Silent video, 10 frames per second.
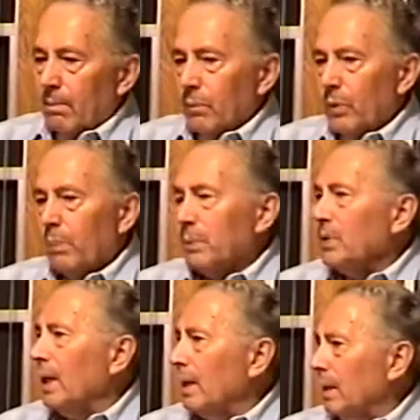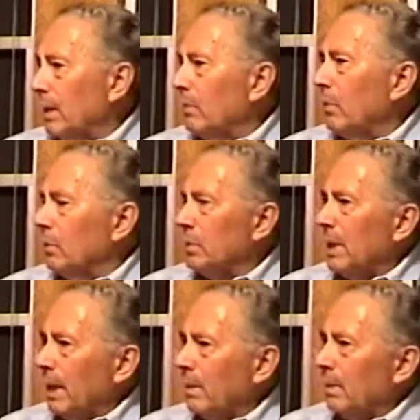representative who was
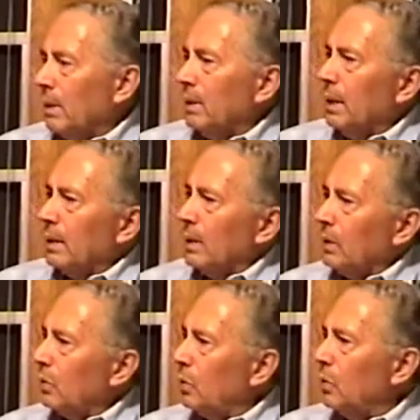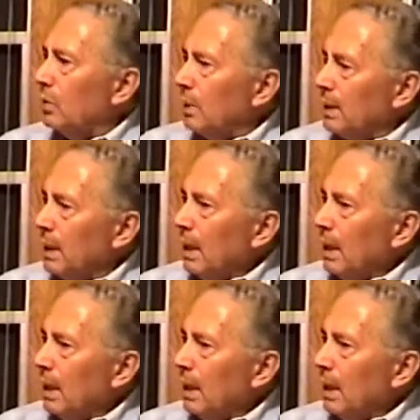like conducting a tour was,